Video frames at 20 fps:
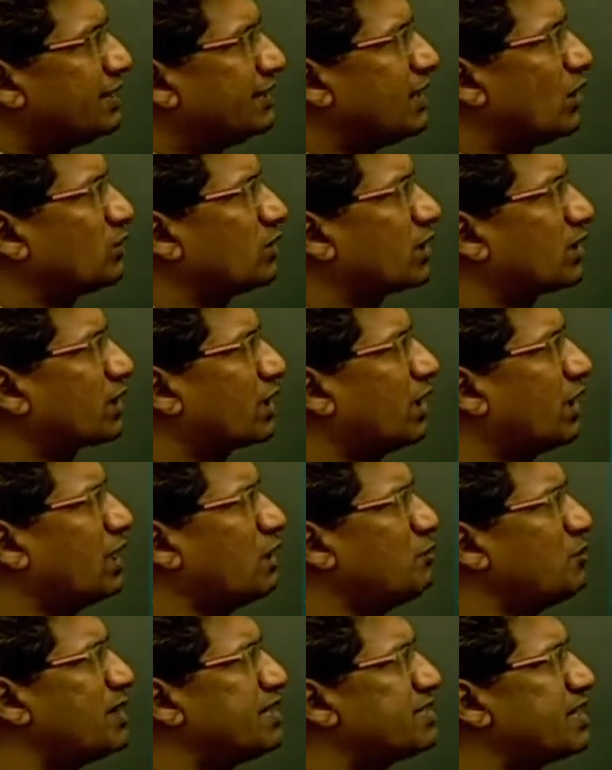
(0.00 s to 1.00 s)
Now the
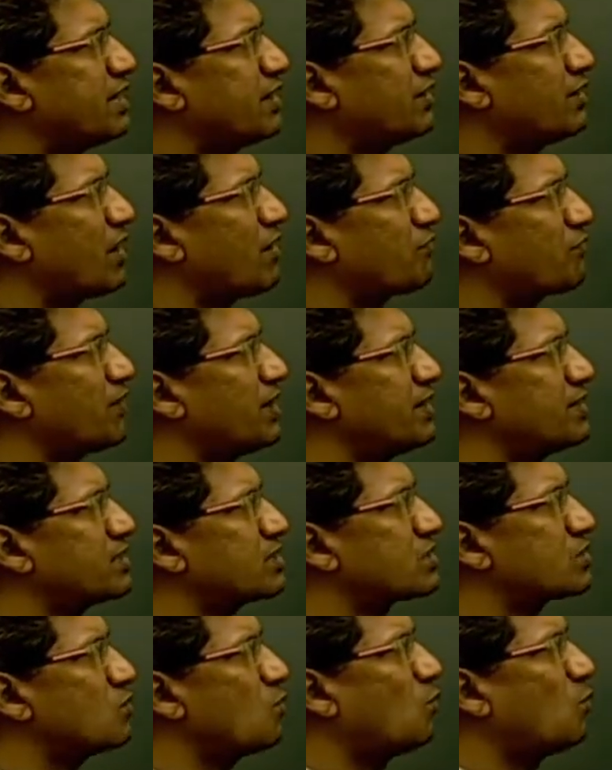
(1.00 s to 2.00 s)
third basic graph
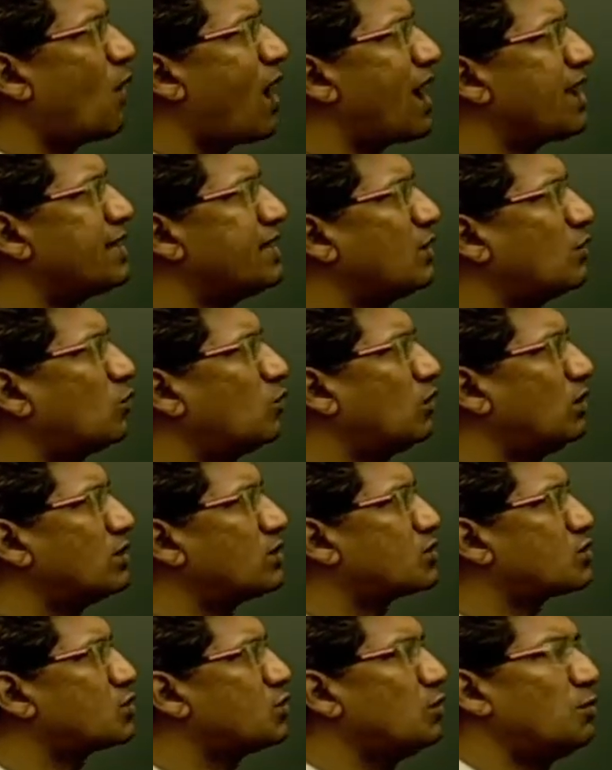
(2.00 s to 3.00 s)
is y
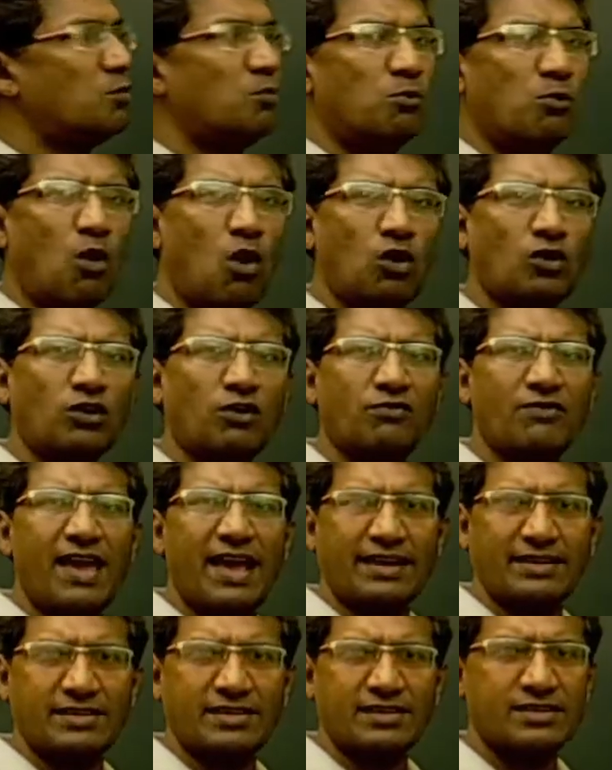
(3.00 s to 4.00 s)
equals to mod of
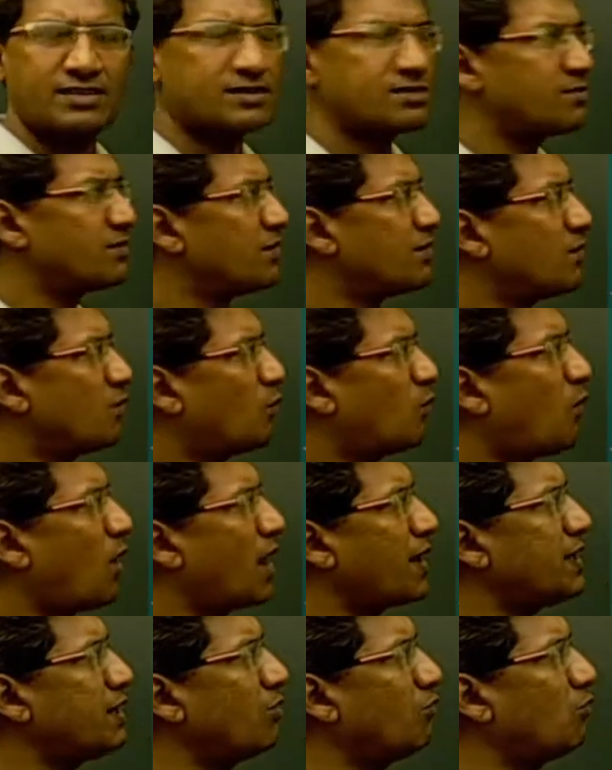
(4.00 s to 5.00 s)
x.
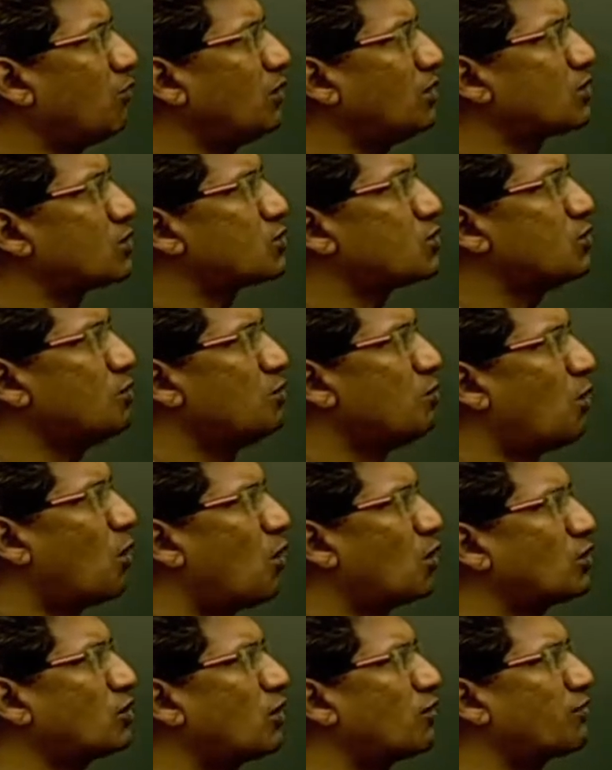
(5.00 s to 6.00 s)
y equals to
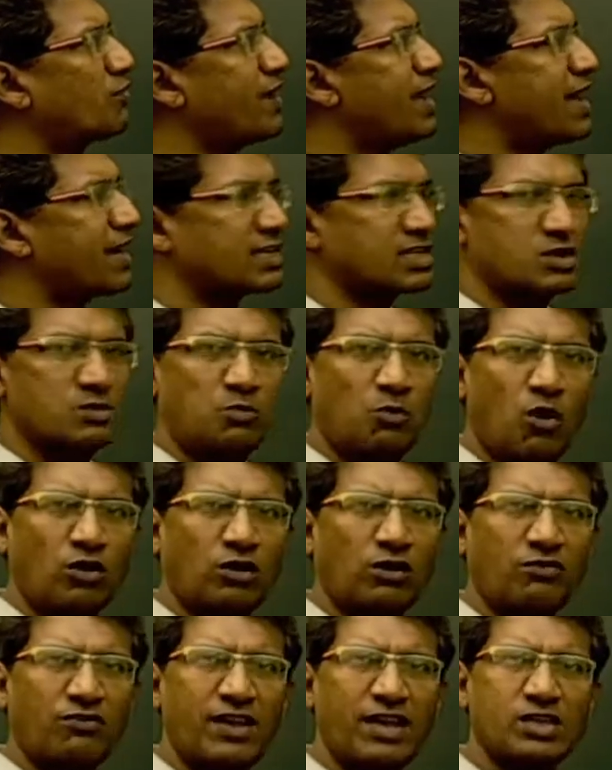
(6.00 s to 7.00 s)
mod of x.
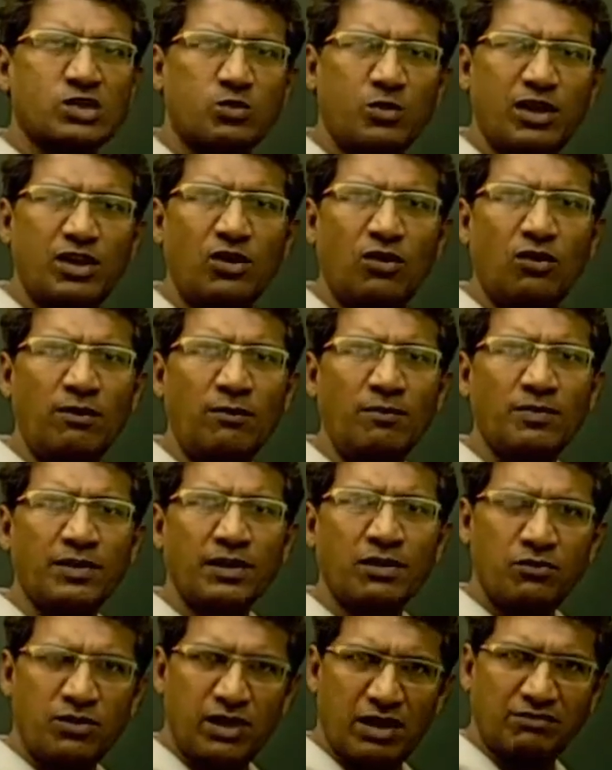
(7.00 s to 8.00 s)
Mod of x we
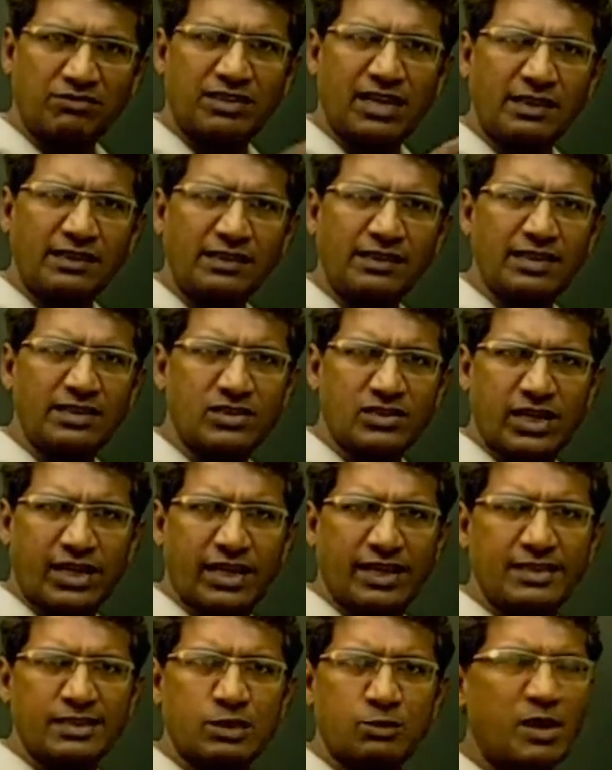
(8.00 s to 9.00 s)
know. We have done this
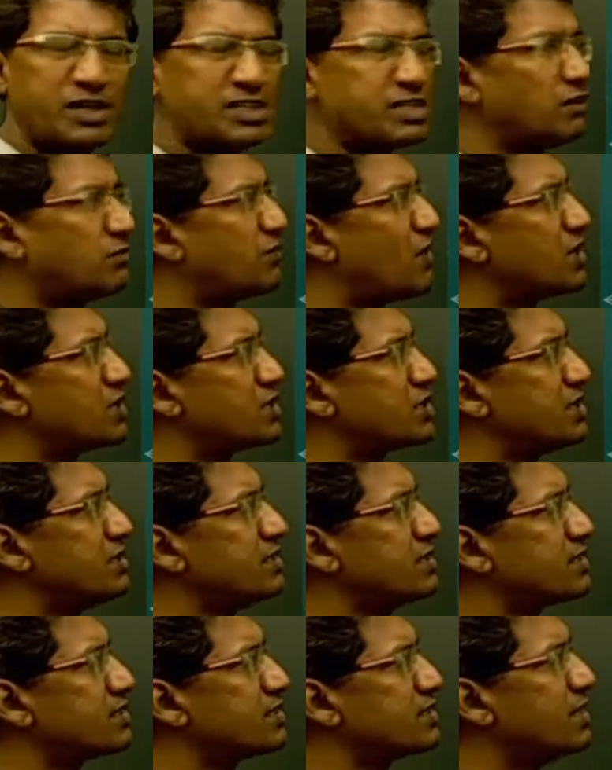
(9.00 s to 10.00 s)
thing in special
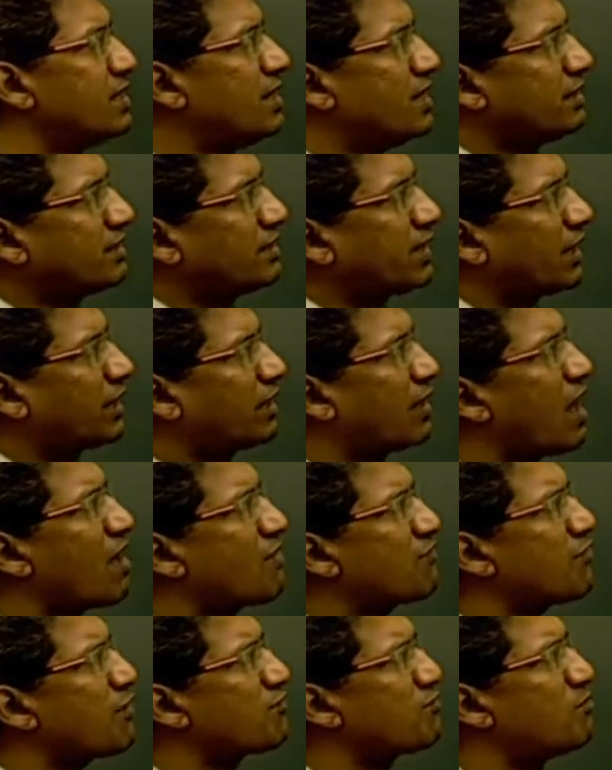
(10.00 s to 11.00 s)
functions. The
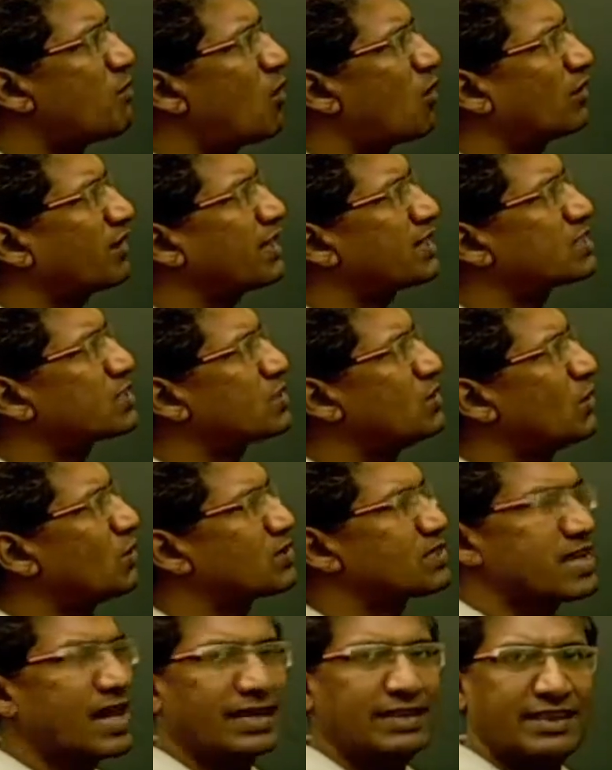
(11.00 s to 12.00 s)
graph of mod x
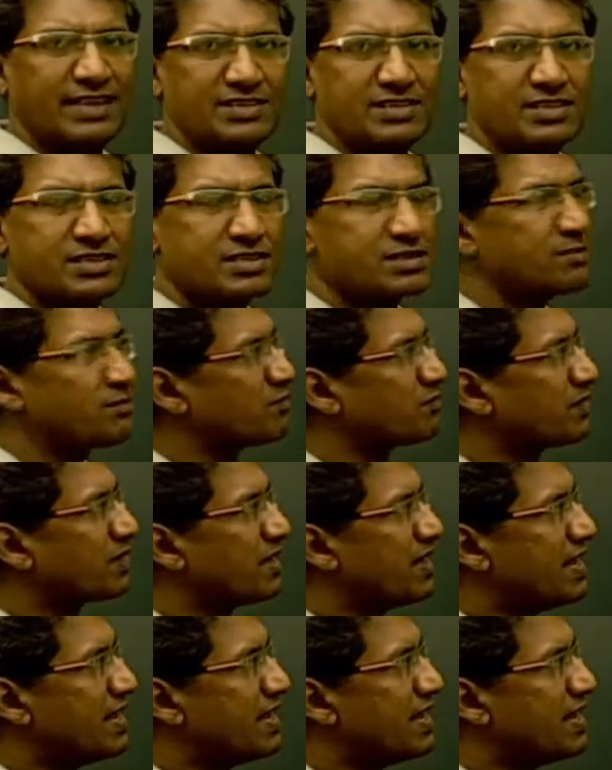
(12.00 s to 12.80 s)
looks like this.